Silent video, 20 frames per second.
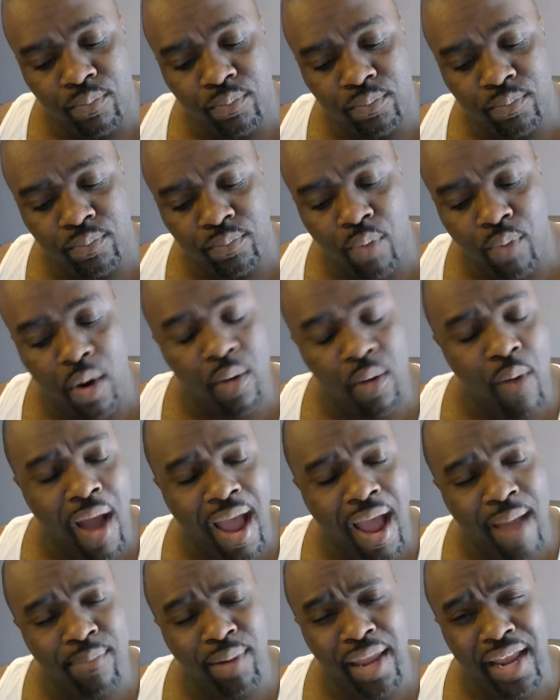Bray
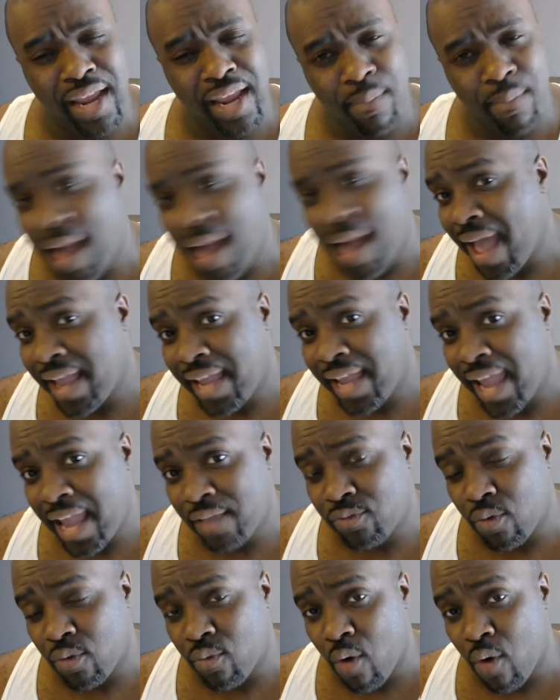Wyatt playing the mind games
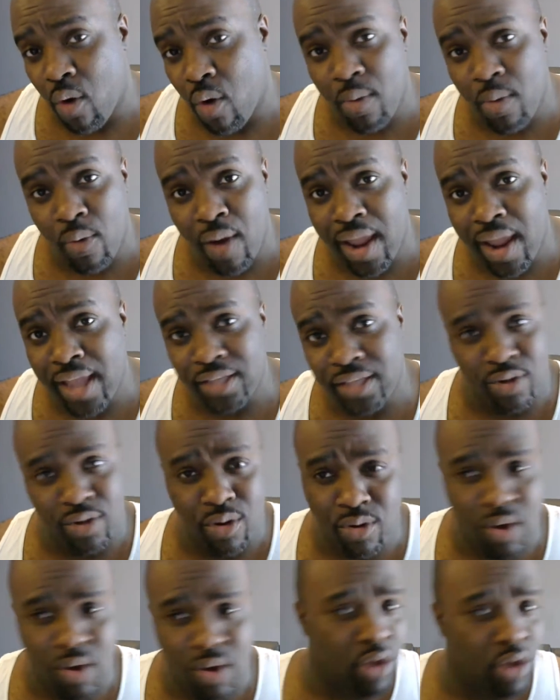with Roman Reigns,
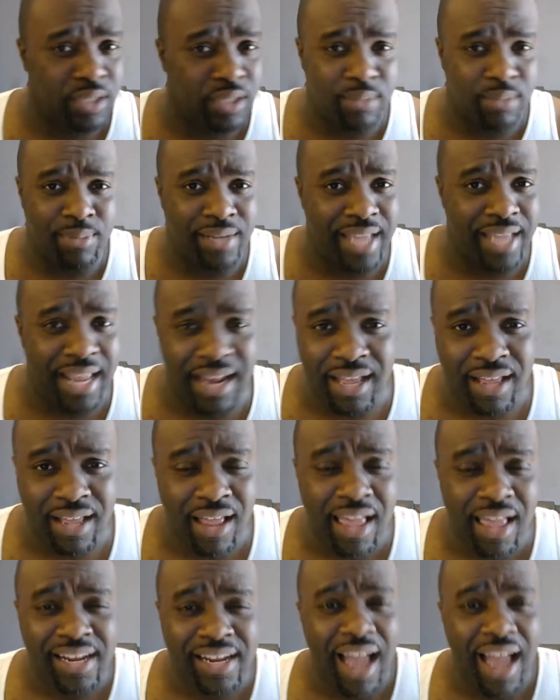causing him to get a
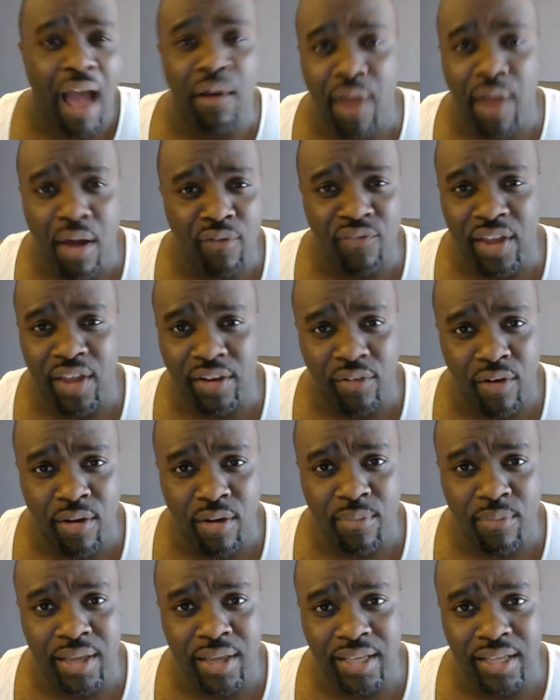count out victory
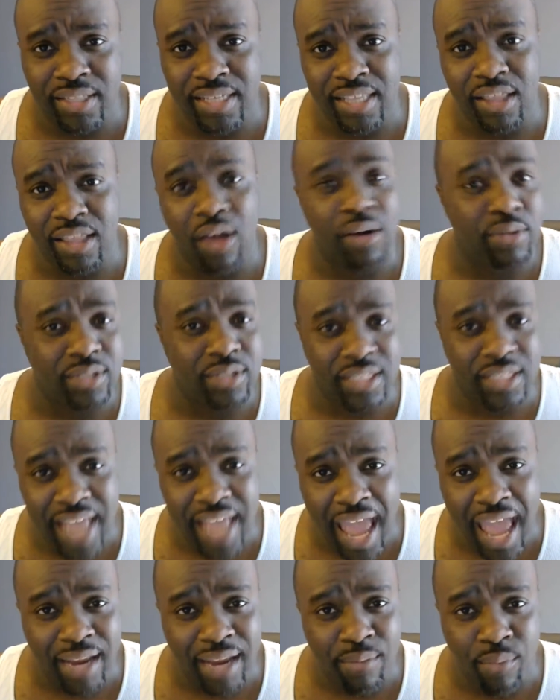because he thought he was
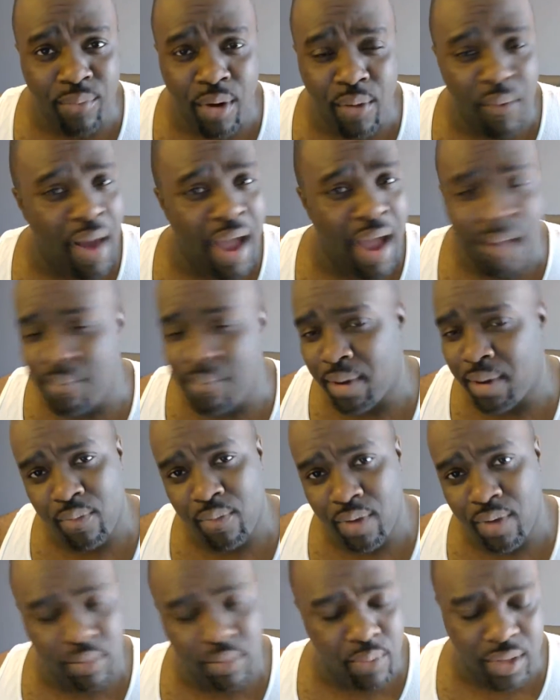attacking Bray Wyatt, but it
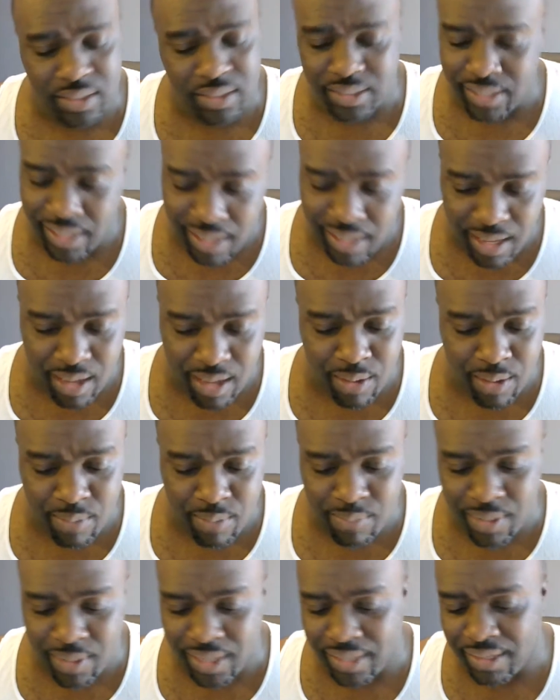really wasn't him.
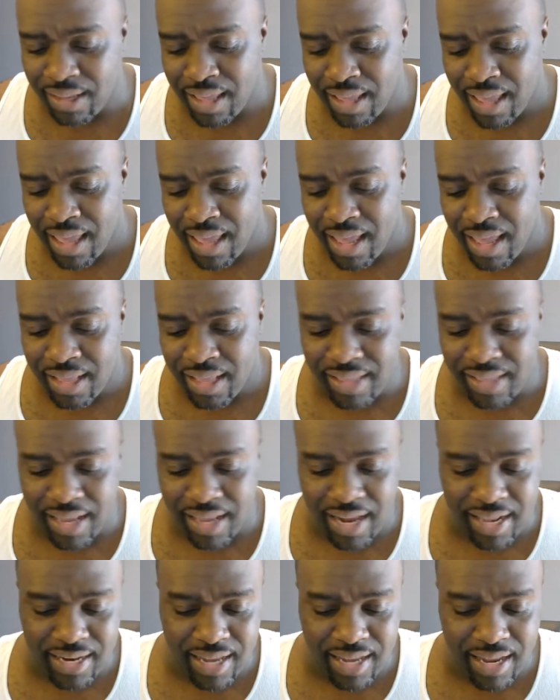And then
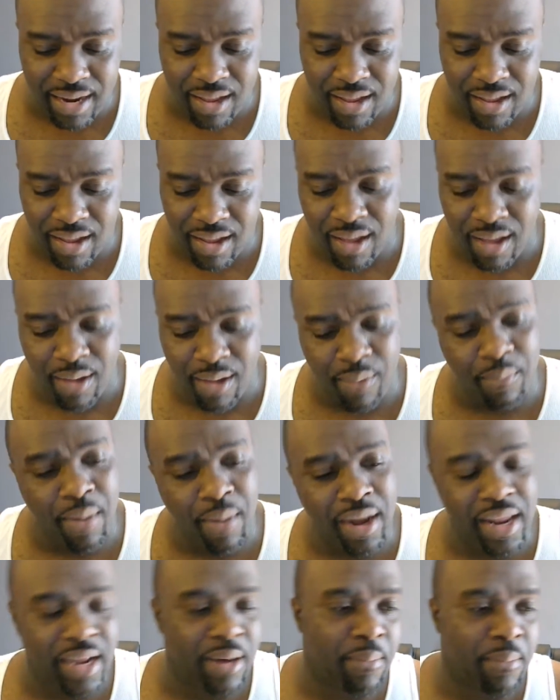they did a
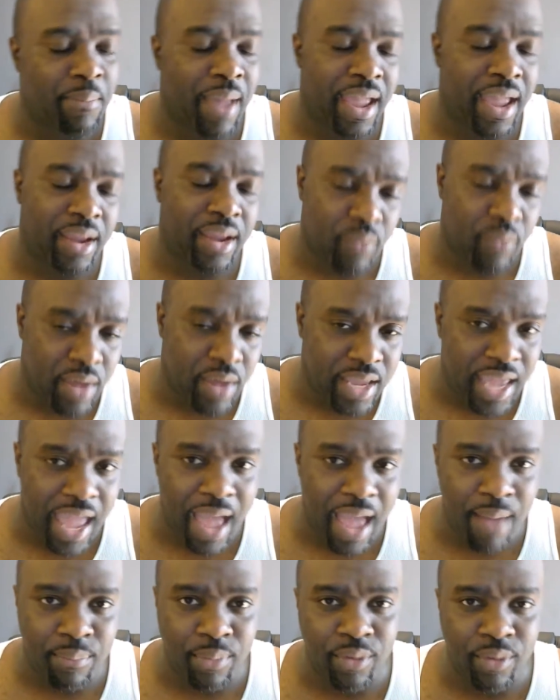Money in the Bank
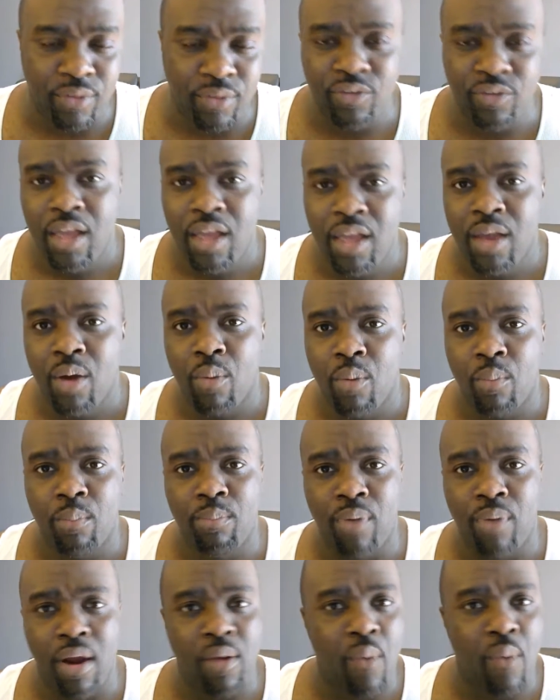recap of
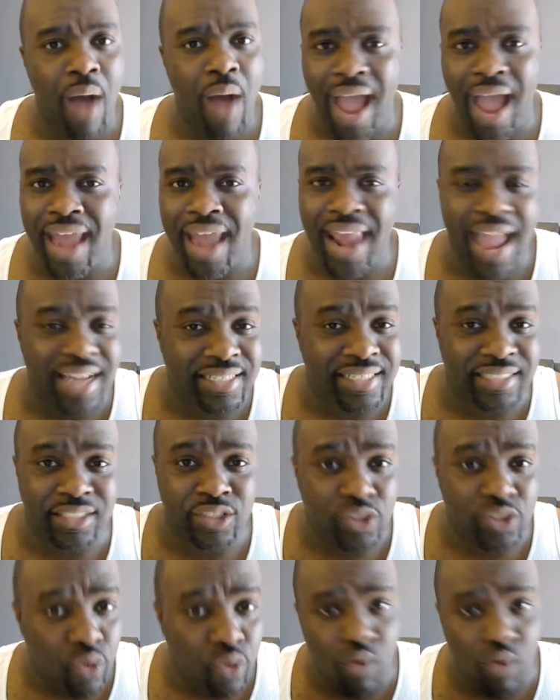Bray Wyatt actually
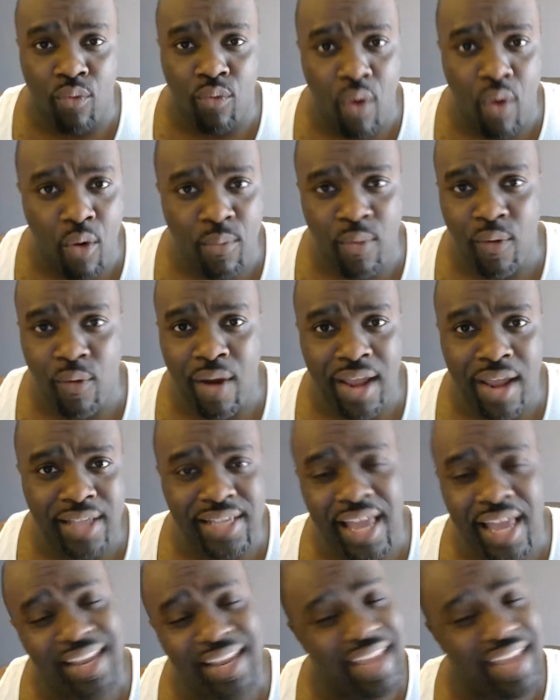screwing Roman Reigns
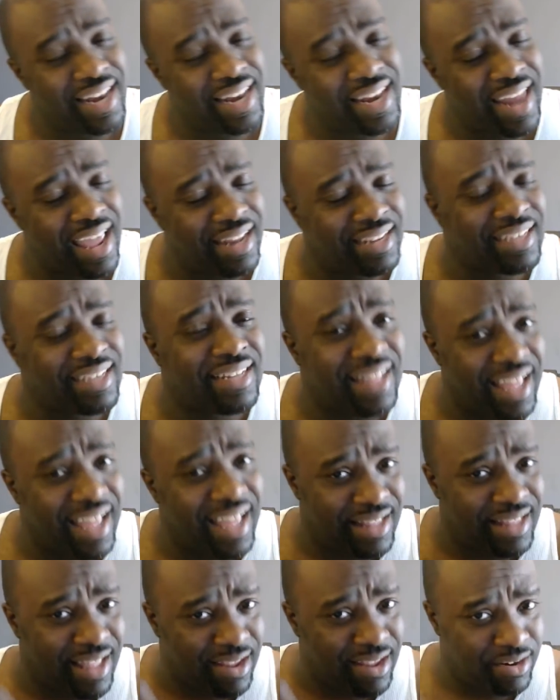out of getting that
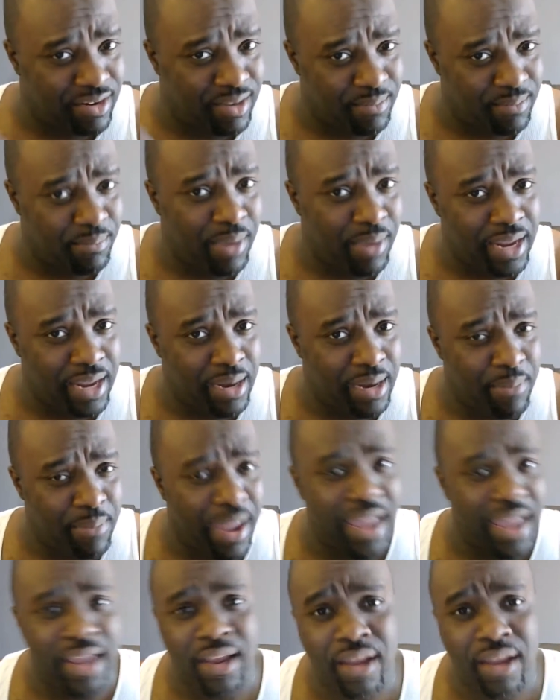Money in the Bank